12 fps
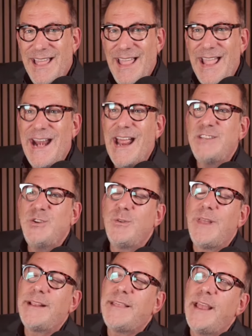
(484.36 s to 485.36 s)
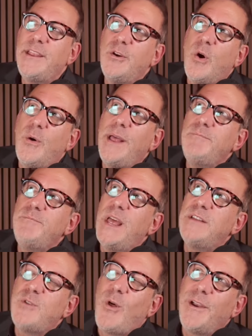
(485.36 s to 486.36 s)
And I do like that, you know, and
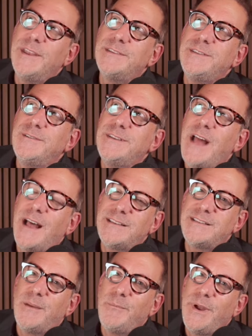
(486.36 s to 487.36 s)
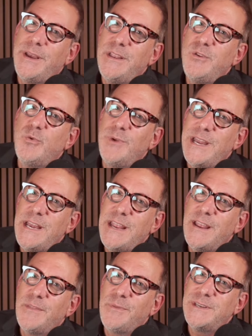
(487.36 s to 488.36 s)
as long as there's not somebody greedy
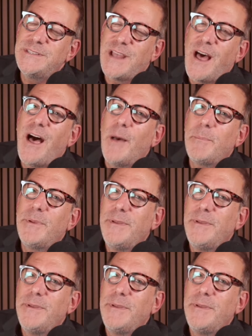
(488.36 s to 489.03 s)
at the top.